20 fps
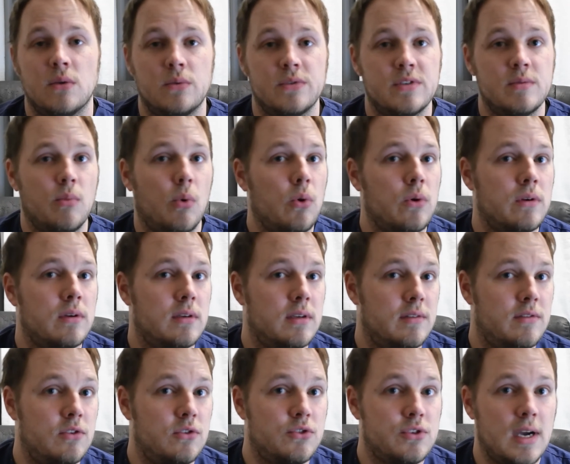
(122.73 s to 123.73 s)
it's important,
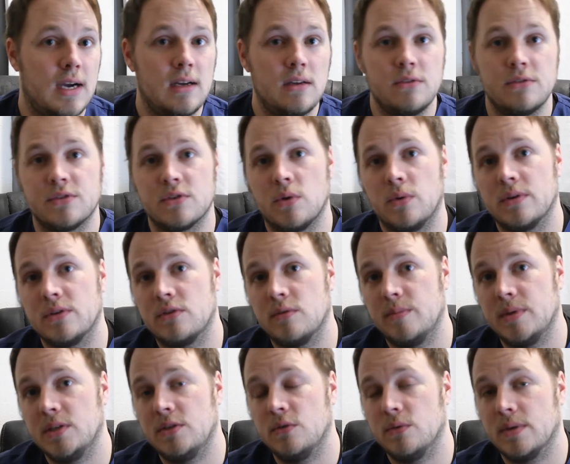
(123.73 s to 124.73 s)
if your child is going to
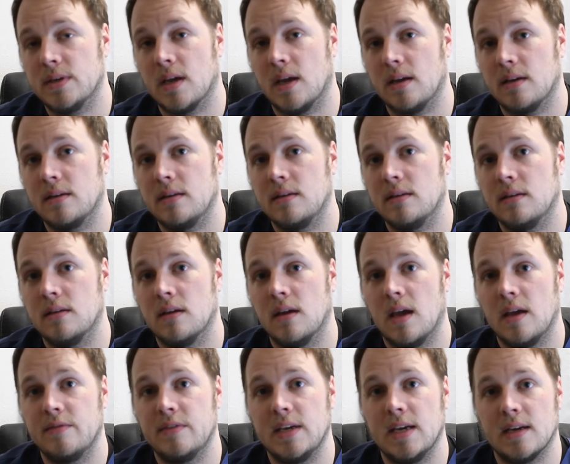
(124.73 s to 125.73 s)
be doing any
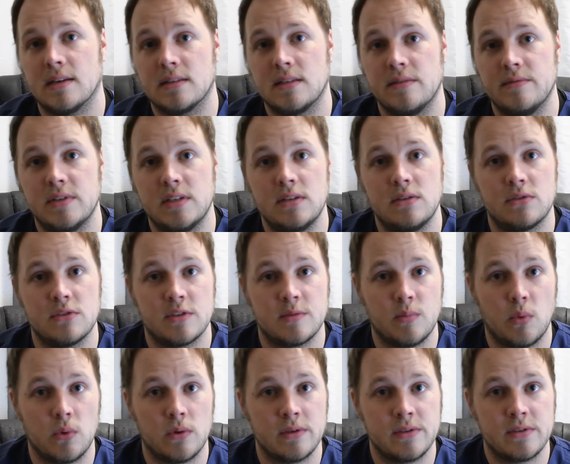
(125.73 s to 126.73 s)
heavy activity or
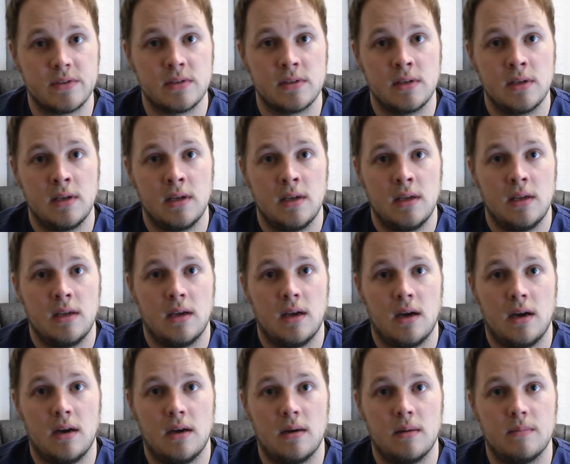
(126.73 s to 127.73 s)
sports,
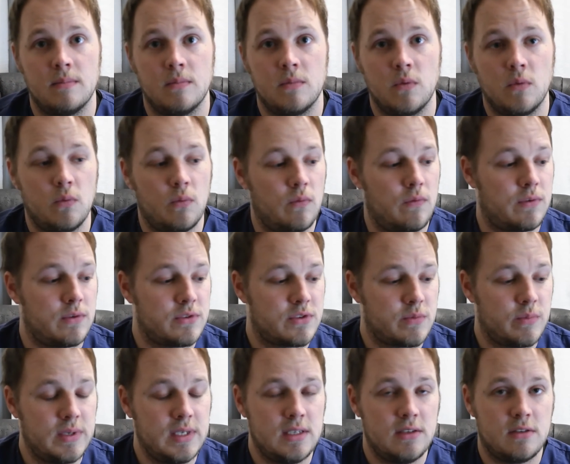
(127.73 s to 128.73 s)

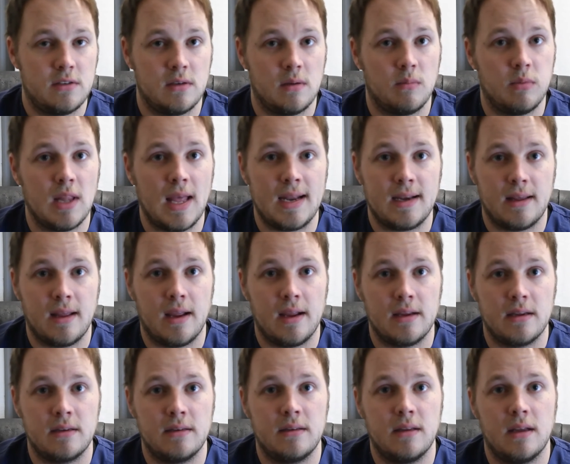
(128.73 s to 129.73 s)
first we need to plan
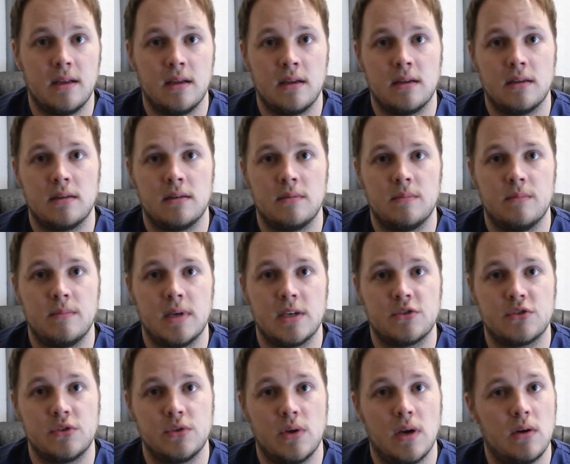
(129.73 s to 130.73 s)
ahead and make
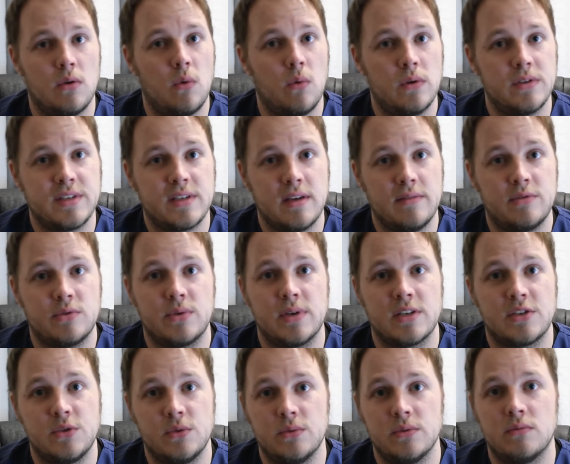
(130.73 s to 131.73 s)
sure you always have a
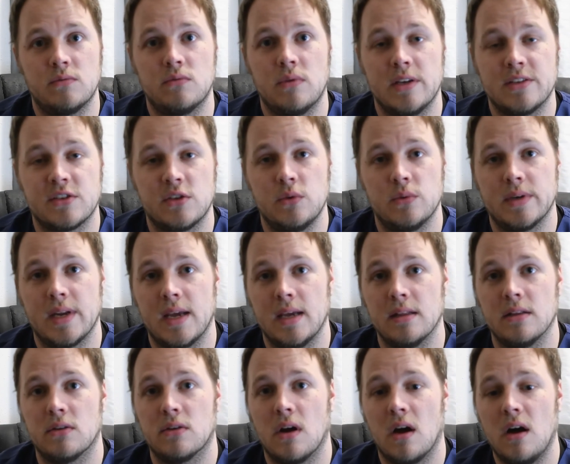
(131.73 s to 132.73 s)
rescue
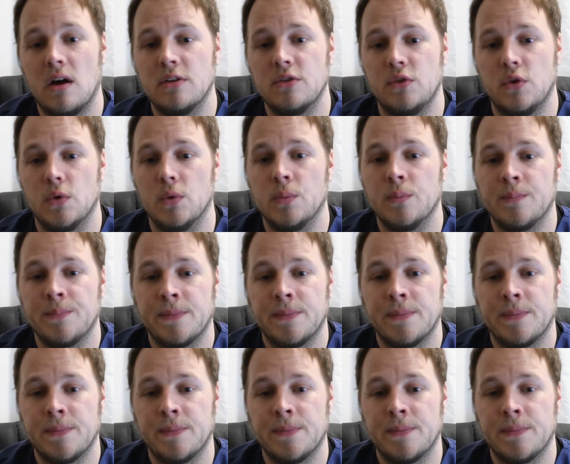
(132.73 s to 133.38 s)
inhaler on you.